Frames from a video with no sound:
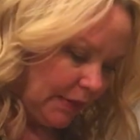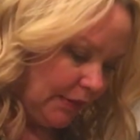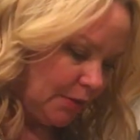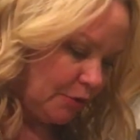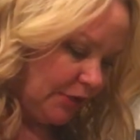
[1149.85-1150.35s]

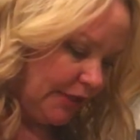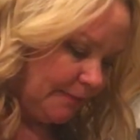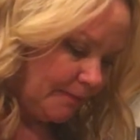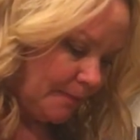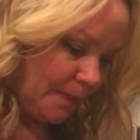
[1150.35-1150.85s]
liberally
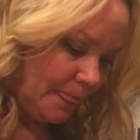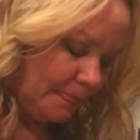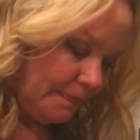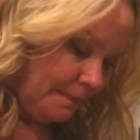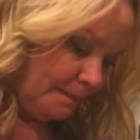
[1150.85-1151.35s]

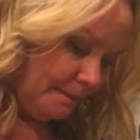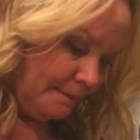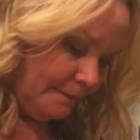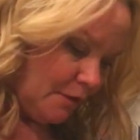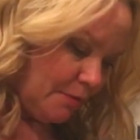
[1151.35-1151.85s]

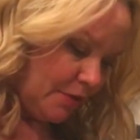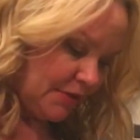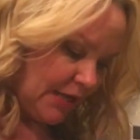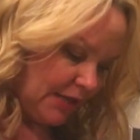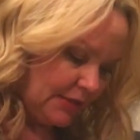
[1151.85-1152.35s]
on both
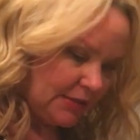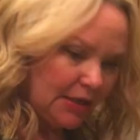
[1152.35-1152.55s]
sides.